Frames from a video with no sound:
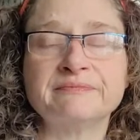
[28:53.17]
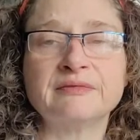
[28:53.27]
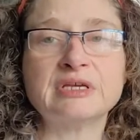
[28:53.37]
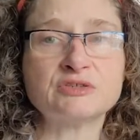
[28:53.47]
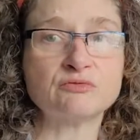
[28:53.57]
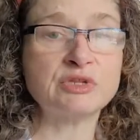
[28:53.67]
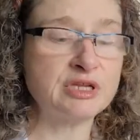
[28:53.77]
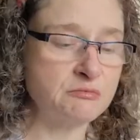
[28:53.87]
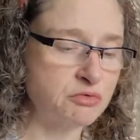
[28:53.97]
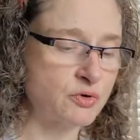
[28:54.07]
That's
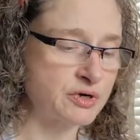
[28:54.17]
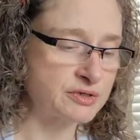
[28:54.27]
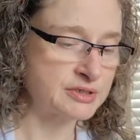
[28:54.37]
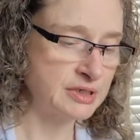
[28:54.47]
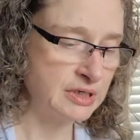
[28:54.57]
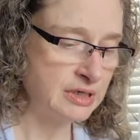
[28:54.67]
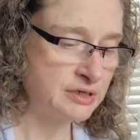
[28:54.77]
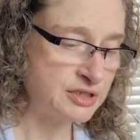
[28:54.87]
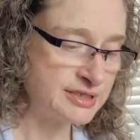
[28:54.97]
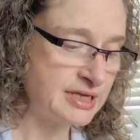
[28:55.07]
really important
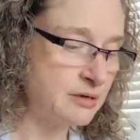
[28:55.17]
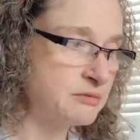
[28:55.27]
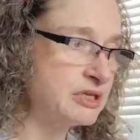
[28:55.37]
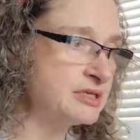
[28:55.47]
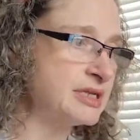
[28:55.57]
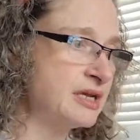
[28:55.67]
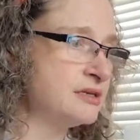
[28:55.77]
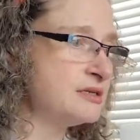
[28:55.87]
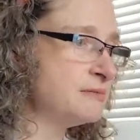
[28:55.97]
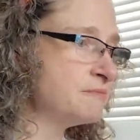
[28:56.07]
to segment intend.